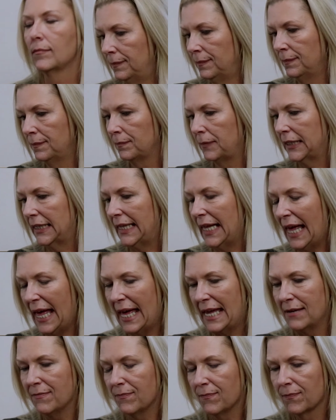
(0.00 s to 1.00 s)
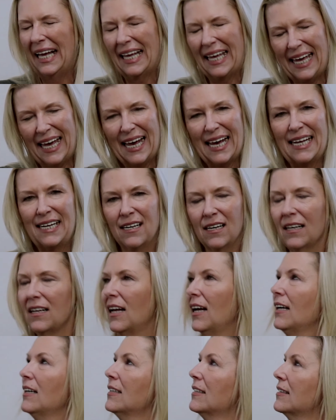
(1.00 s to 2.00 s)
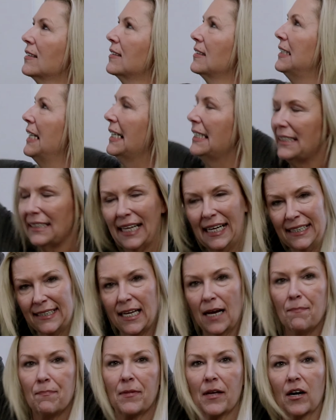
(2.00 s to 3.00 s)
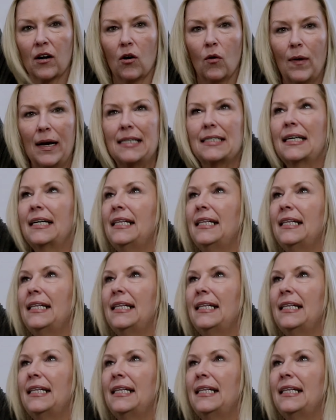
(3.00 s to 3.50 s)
But then, again, that's up there a ways.